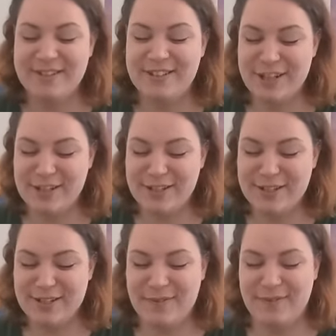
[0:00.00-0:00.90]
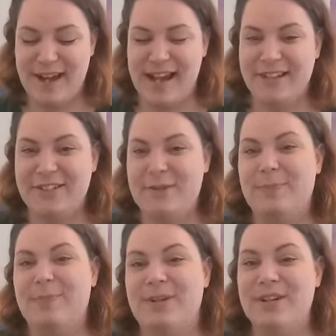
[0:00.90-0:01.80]
Just the
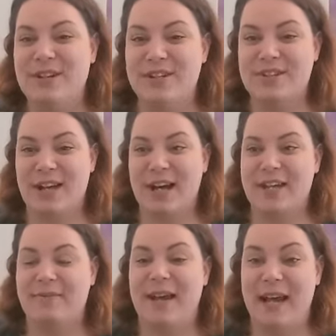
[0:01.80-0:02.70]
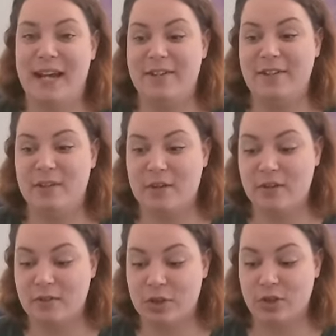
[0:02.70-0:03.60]
fact, because I've had a
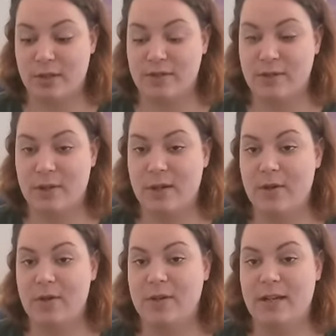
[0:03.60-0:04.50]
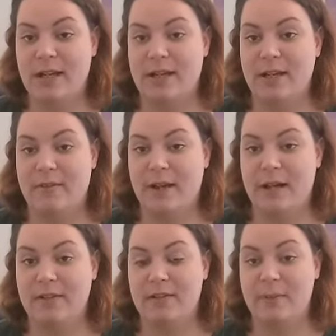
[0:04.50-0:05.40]
lot of stress going on and I've
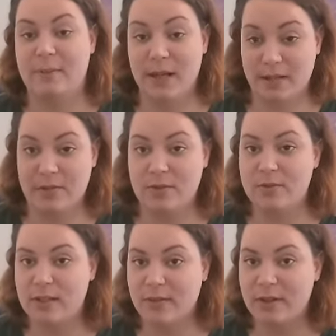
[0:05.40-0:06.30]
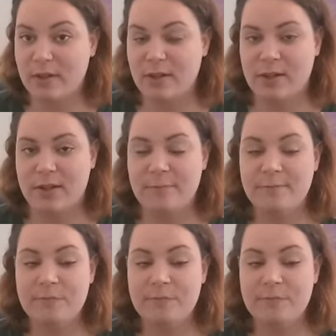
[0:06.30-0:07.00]
had some personal stuff going on.